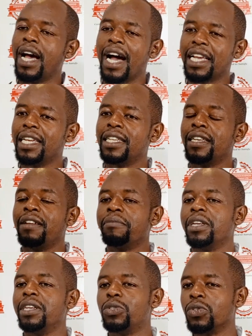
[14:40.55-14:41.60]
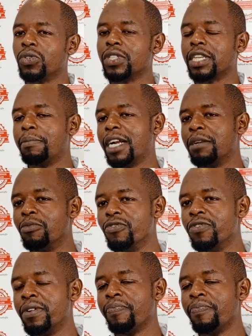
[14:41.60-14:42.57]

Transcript: Again, it was not a bad move,